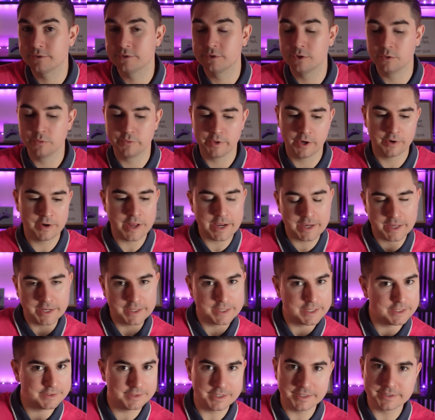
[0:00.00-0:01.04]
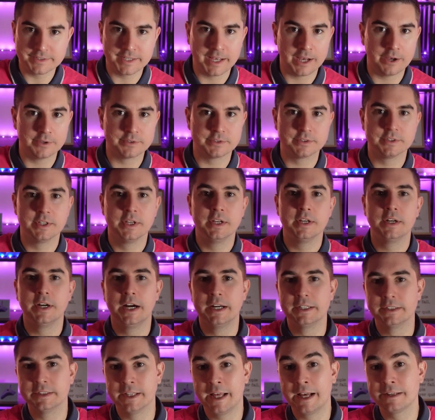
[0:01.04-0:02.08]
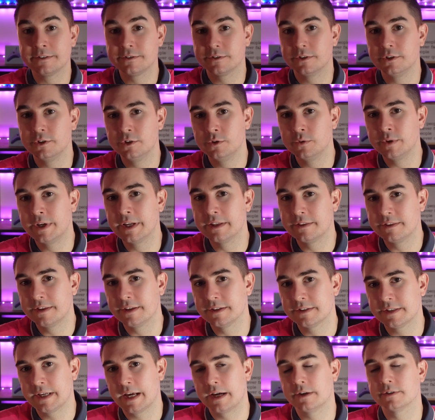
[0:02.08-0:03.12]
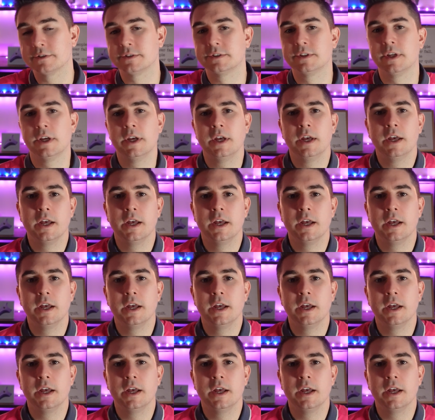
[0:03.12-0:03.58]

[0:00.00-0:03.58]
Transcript: So they're not gonna get this house unless you get this house.